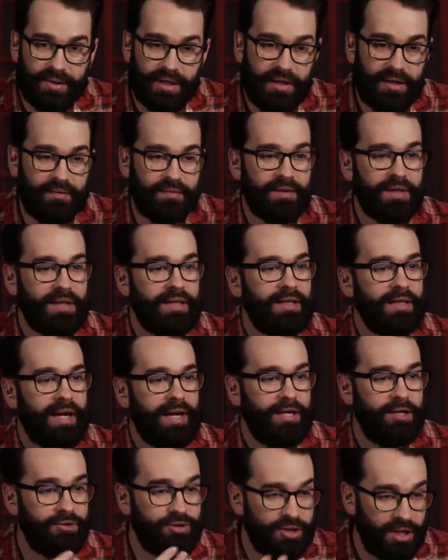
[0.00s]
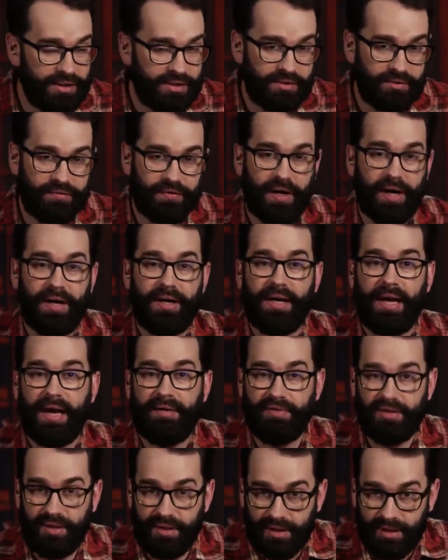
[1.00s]
I mean, how do you justify
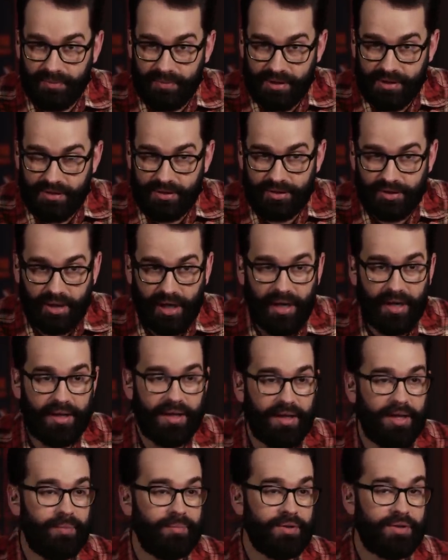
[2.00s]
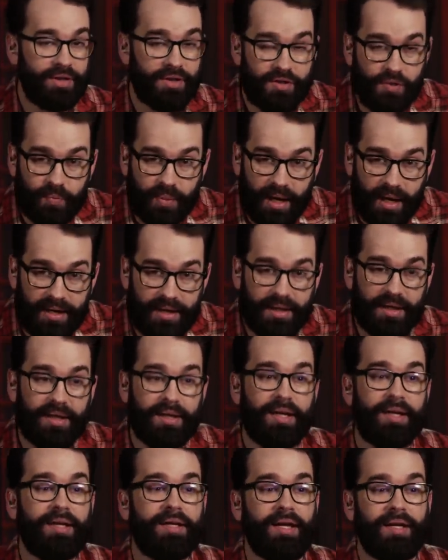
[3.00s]
having the Olympics in China and participating
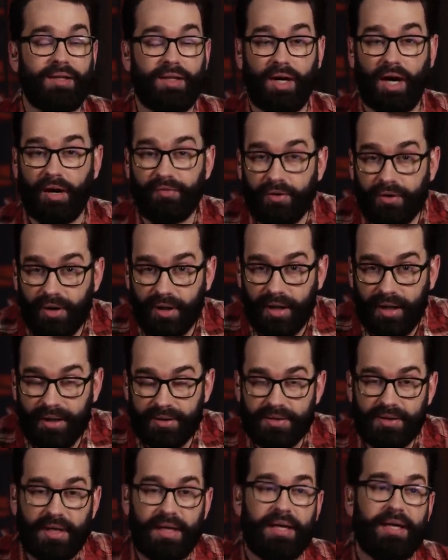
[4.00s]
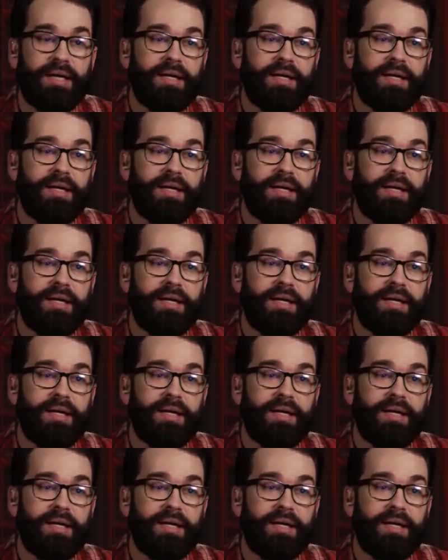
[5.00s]
in it and covering it,